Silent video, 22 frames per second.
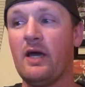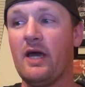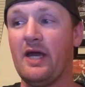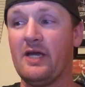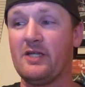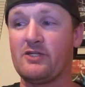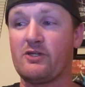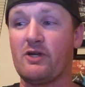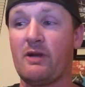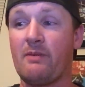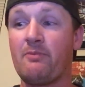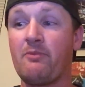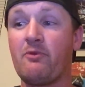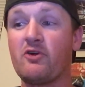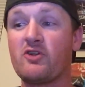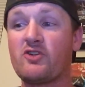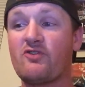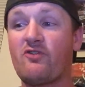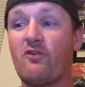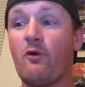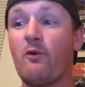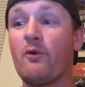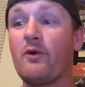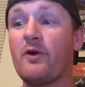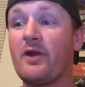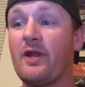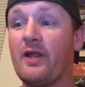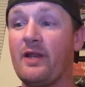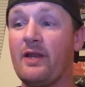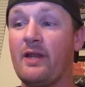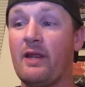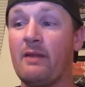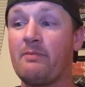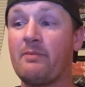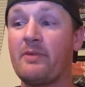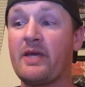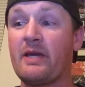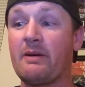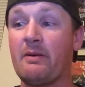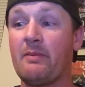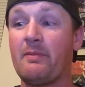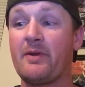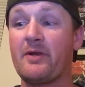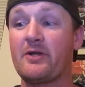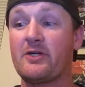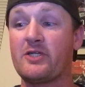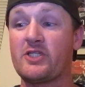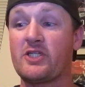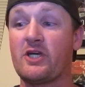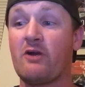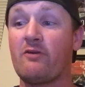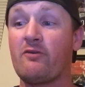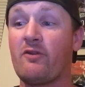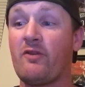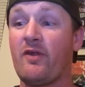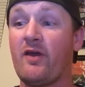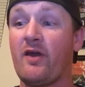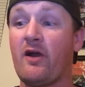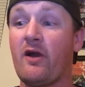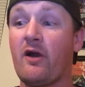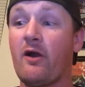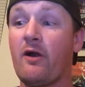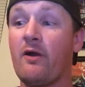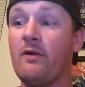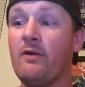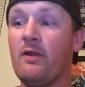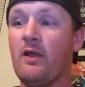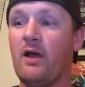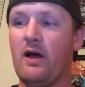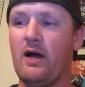and try and push forward and, and become a bigger star than they are.